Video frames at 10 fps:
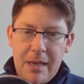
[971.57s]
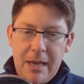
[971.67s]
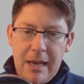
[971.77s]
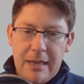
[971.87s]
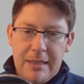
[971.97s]

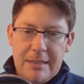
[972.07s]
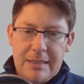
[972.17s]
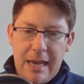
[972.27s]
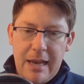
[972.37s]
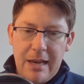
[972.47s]
and
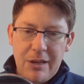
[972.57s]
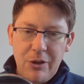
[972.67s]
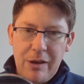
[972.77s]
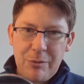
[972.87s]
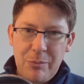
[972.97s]
I'm going
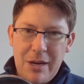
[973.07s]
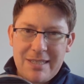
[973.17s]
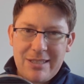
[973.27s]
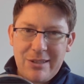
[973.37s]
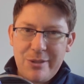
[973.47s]
to have to press
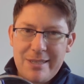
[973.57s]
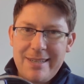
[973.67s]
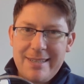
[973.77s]
those